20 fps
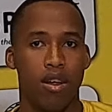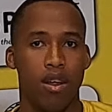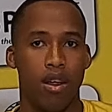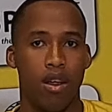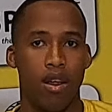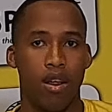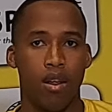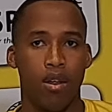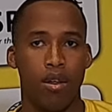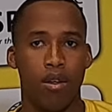uh,
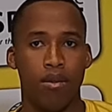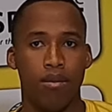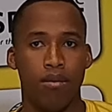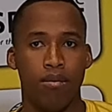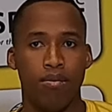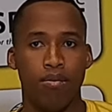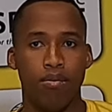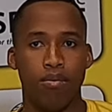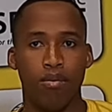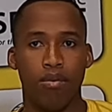
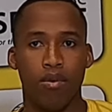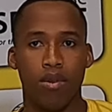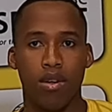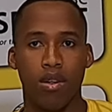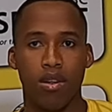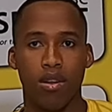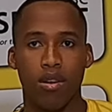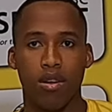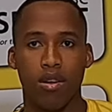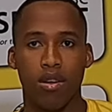
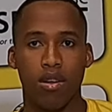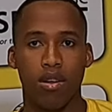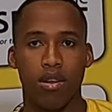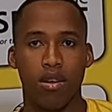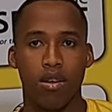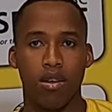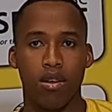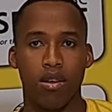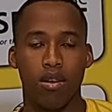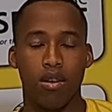and
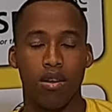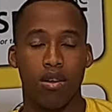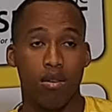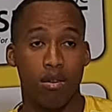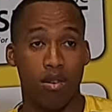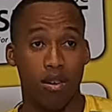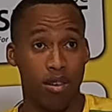uh,